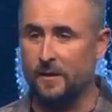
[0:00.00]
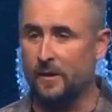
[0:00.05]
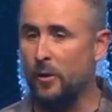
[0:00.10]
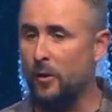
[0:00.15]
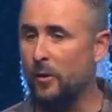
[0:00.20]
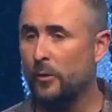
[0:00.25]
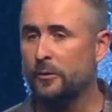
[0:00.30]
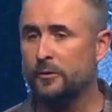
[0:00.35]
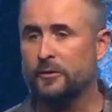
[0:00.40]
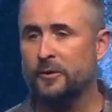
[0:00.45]

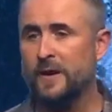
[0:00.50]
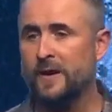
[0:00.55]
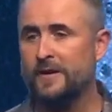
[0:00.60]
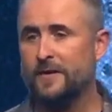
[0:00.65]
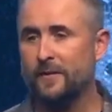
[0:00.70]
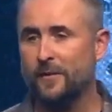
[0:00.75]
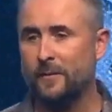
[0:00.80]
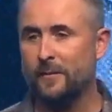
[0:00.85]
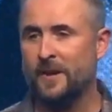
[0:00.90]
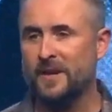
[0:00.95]
whole
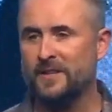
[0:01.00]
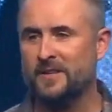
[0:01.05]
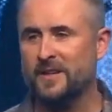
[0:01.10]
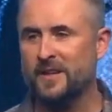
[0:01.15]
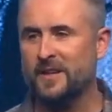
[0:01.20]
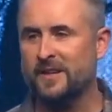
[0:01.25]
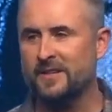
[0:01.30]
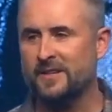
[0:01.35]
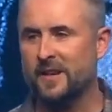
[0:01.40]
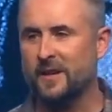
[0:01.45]
transformation.
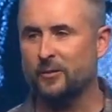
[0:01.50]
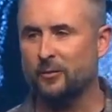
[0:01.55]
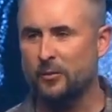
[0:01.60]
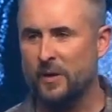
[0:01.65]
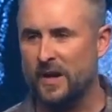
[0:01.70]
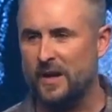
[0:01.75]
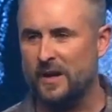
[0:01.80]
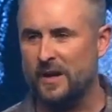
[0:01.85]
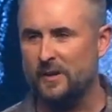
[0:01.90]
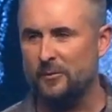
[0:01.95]
He's like,
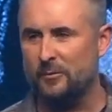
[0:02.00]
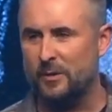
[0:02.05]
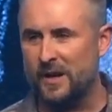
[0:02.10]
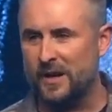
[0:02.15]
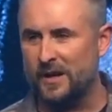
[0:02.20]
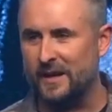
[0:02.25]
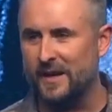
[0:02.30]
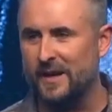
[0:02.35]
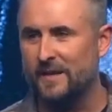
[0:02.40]
really, really?